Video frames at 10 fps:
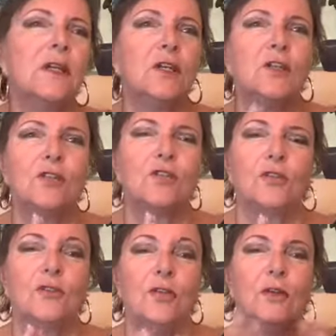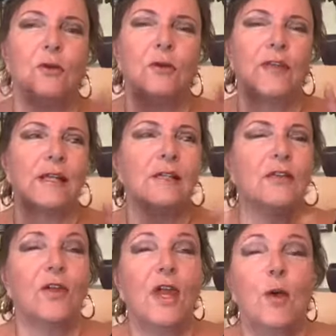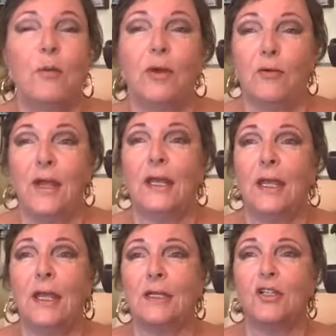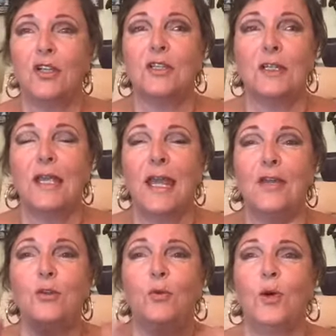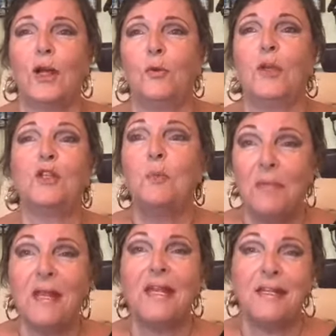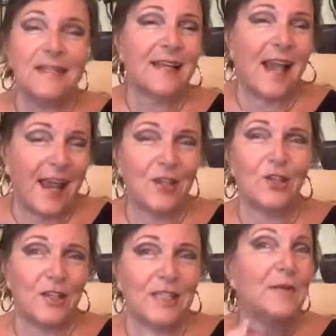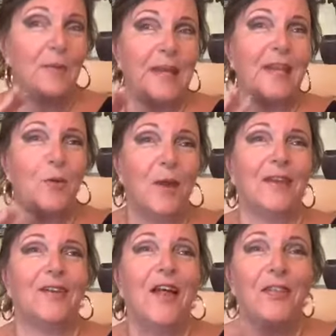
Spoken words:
sort of, you know, all that stuff. But really it's just a Hindu word, which means actually spinning wheel.